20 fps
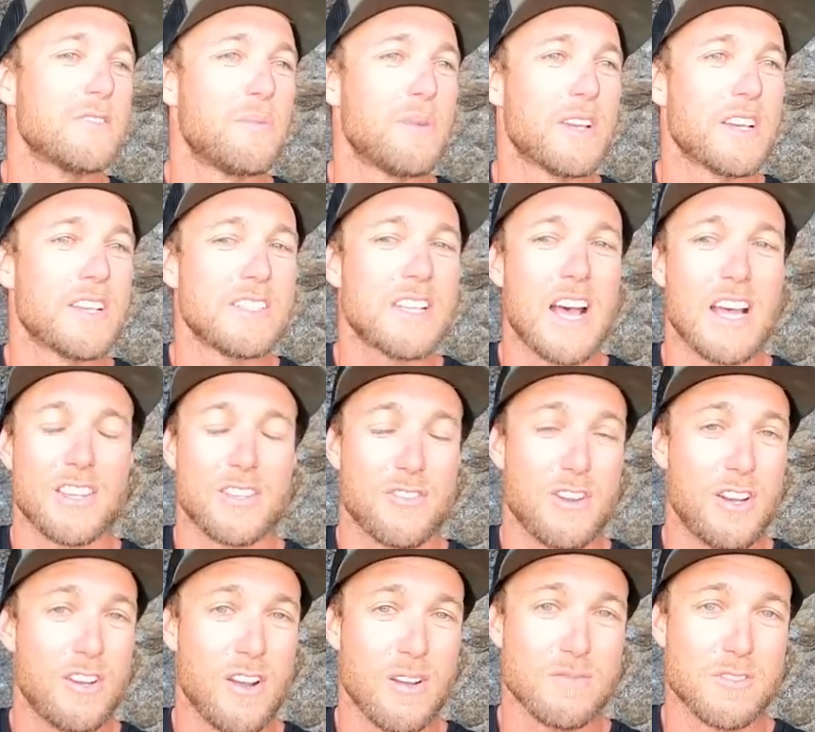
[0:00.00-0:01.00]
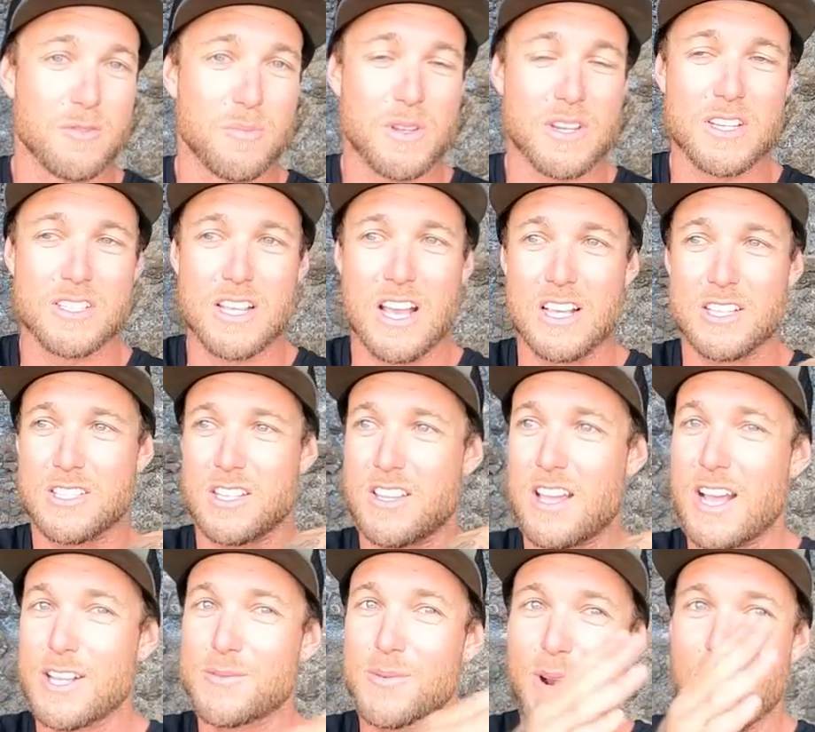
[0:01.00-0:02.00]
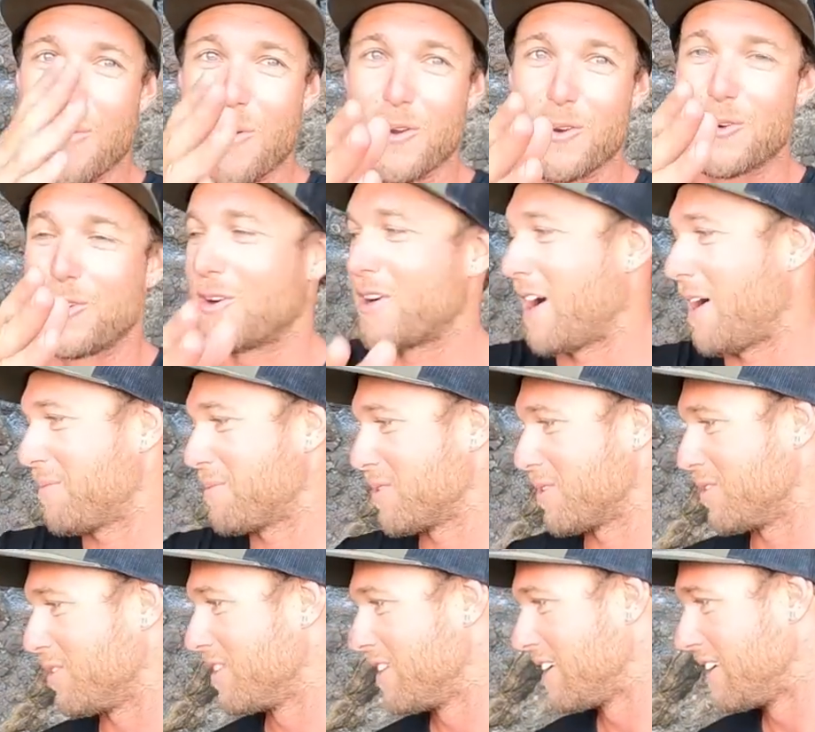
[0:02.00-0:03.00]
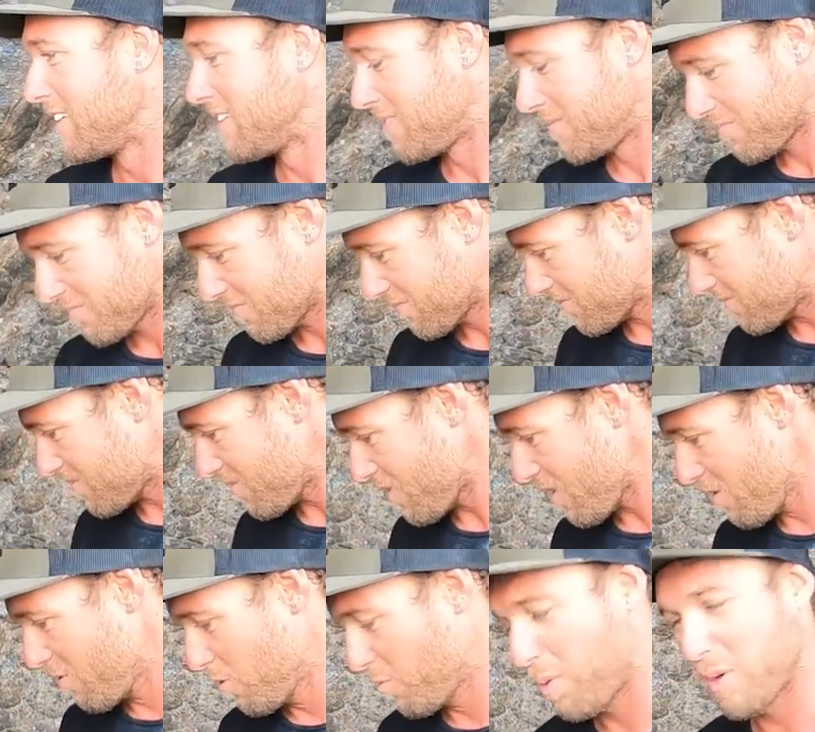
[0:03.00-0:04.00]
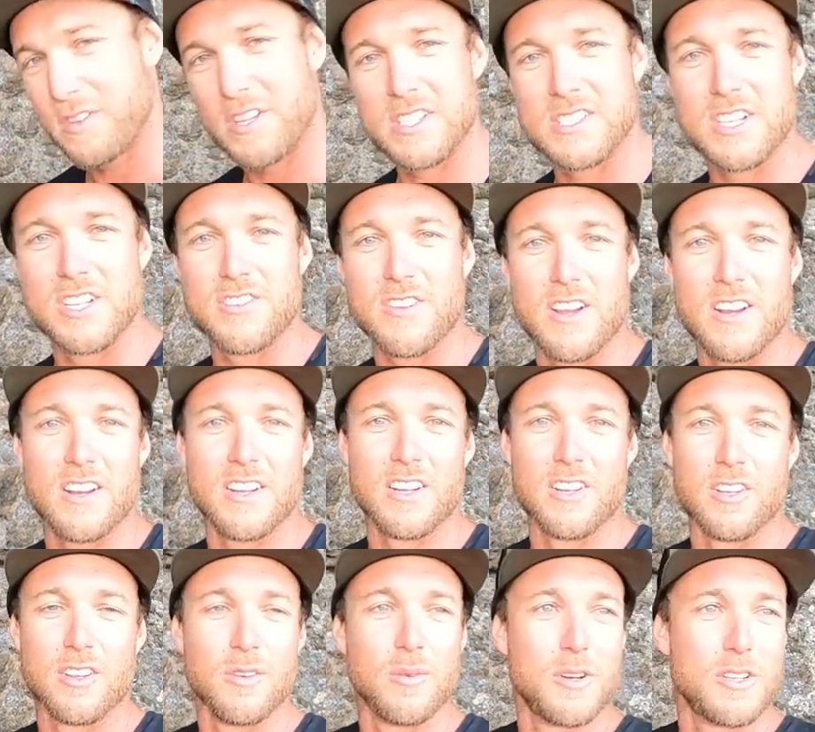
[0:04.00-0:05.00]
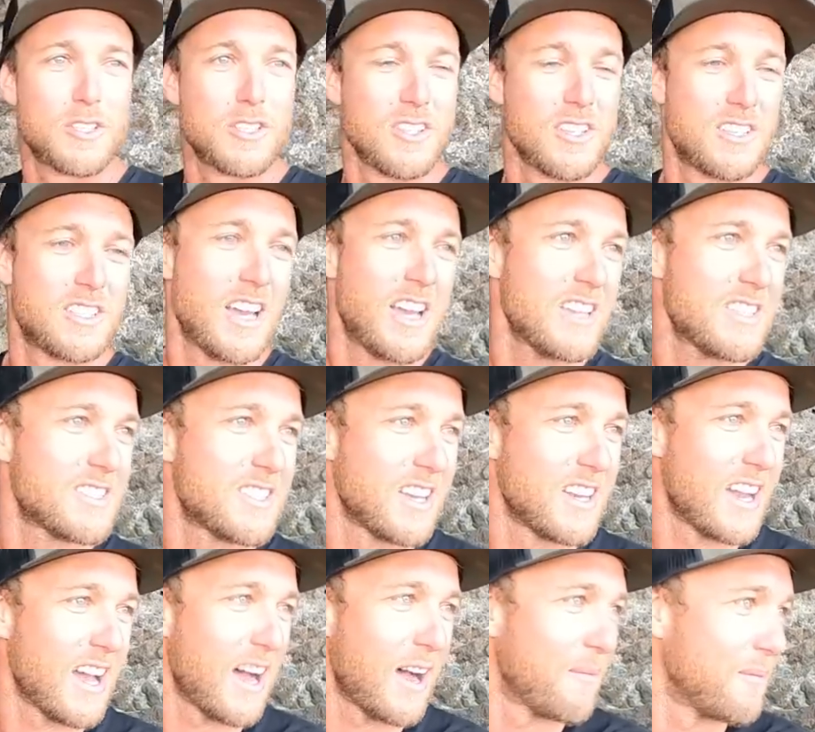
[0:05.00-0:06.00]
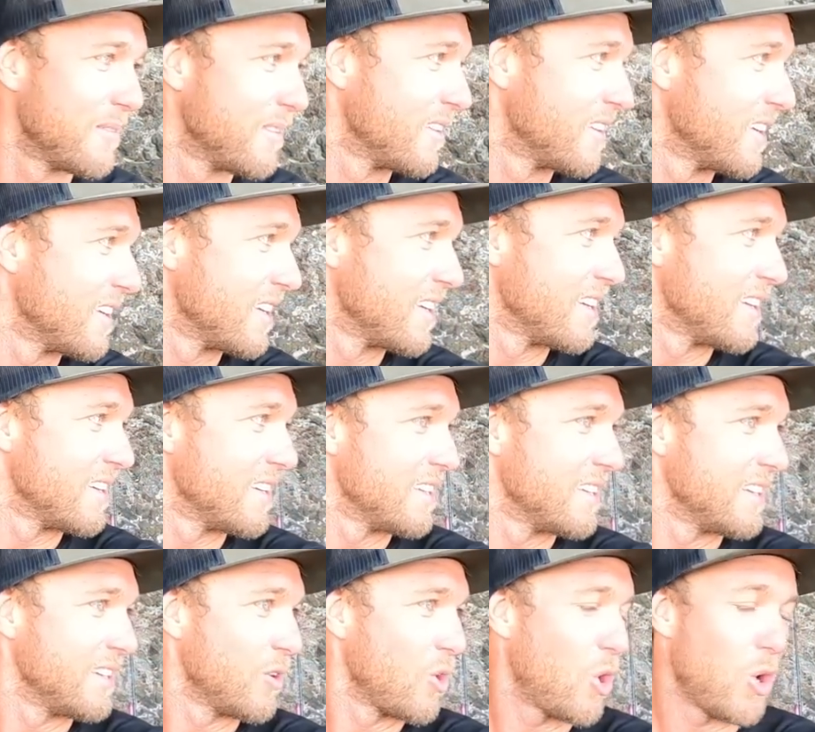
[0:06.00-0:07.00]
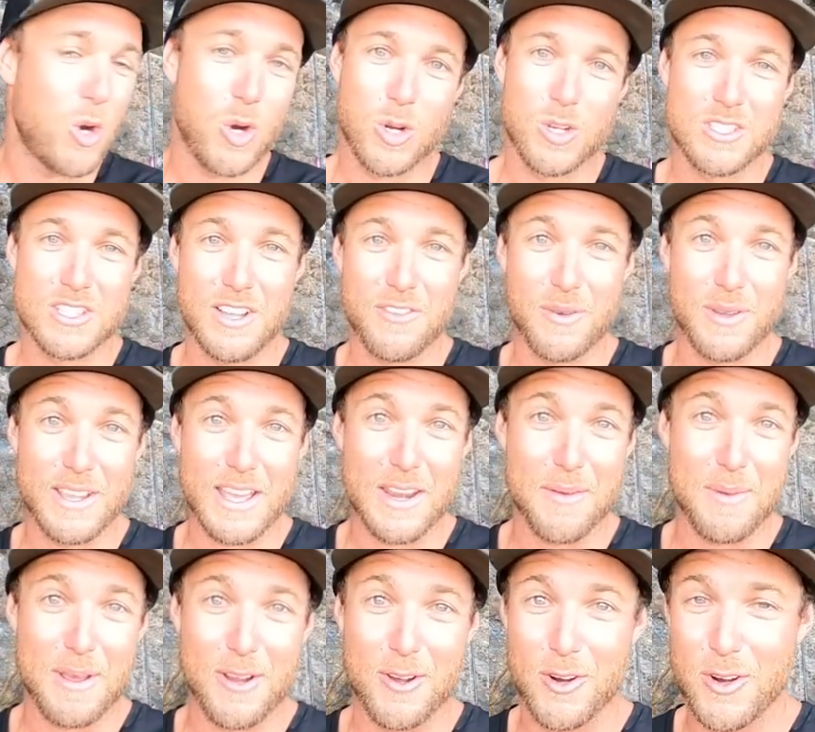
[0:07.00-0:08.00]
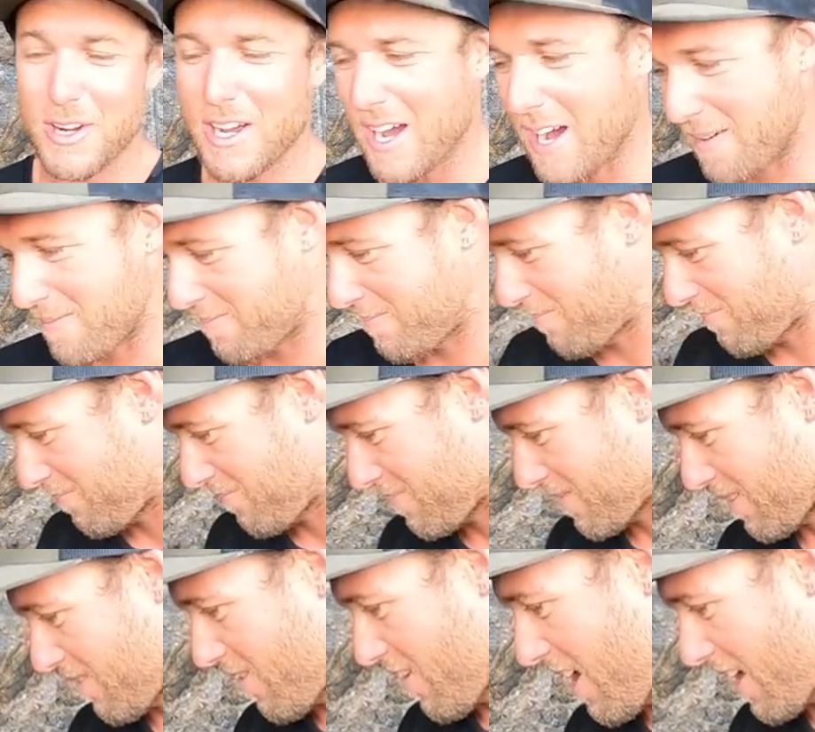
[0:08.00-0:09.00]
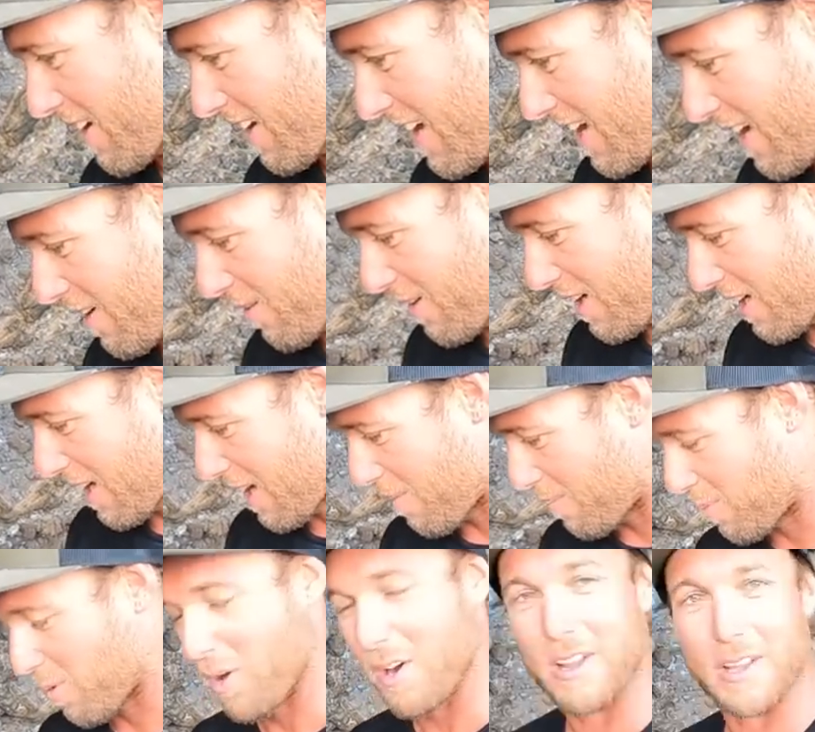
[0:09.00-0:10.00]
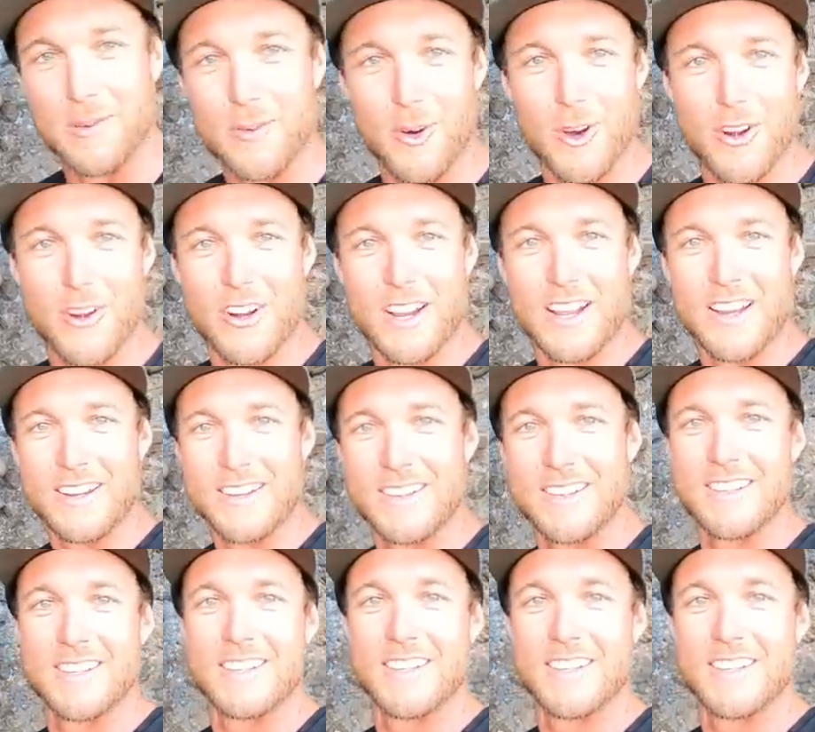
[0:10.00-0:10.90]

as big as that, three times as big as that. So that's what I wanna hook up to. We'll put this adrenaline lure to the test and um, see if we can get a big hookup. But right now we are boiling water again.